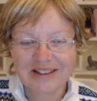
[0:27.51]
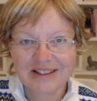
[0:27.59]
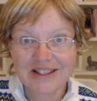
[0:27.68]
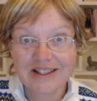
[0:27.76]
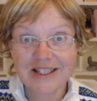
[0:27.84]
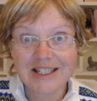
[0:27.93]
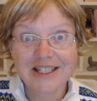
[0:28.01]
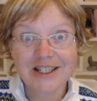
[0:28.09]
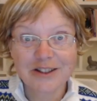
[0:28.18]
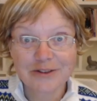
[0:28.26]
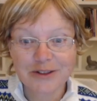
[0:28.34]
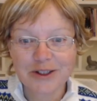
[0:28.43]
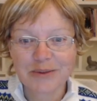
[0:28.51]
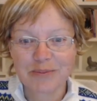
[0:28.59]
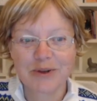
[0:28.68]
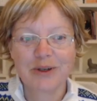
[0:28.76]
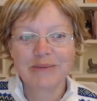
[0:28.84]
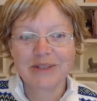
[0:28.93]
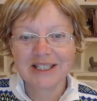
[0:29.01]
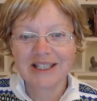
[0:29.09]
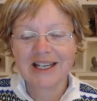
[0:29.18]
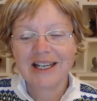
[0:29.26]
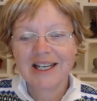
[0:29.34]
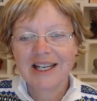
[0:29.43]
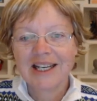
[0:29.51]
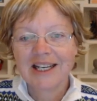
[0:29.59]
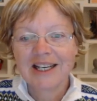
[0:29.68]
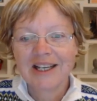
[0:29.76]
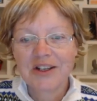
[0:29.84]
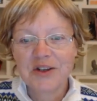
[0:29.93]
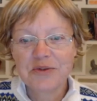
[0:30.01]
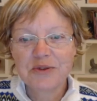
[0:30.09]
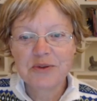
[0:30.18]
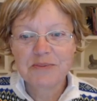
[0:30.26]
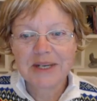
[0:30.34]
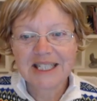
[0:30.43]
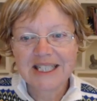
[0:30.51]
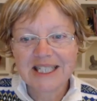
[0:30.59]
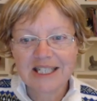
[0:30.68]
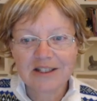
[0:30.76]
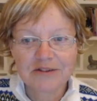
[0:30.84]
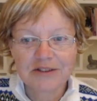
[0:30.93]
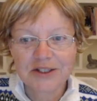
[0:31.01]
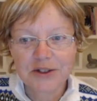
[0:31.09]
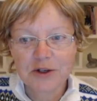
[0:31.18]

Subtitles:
So this is our first prompt. Your roommate's stuff is